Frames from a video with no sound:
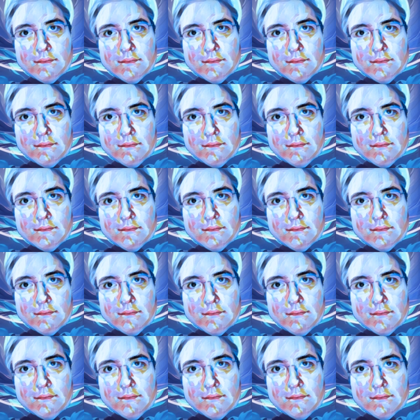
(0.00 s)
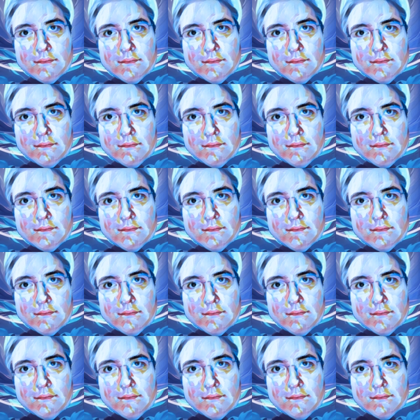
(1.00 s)

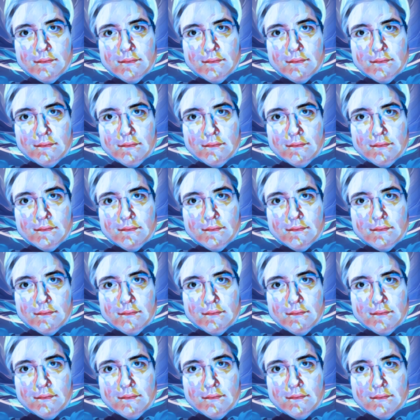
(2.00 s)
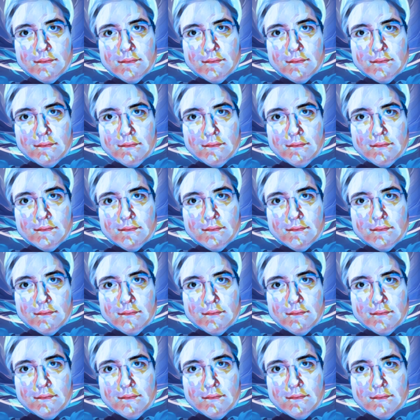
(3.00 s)

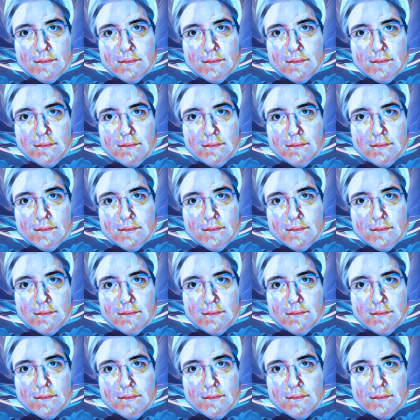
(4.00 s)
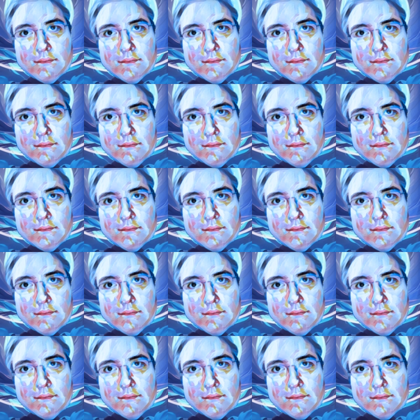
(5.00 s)

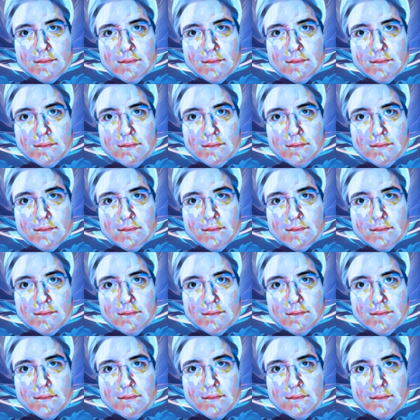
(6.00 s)
(no lip movement)